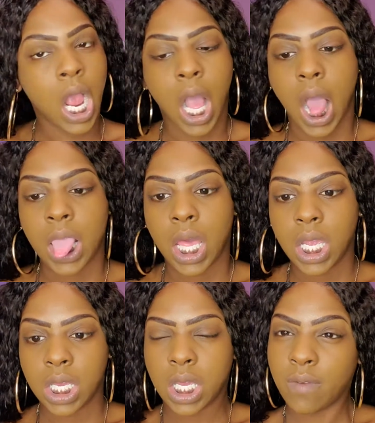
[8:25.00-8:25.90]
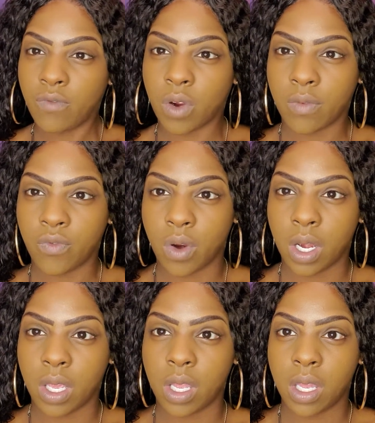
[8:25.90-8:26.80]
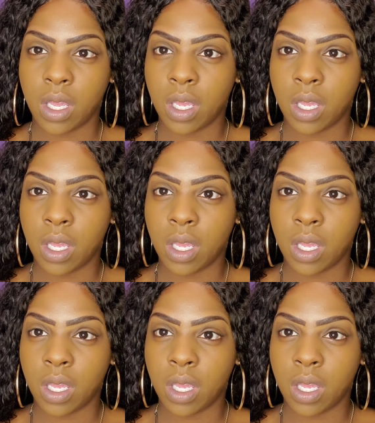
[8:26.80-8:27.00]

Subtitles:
I like 440.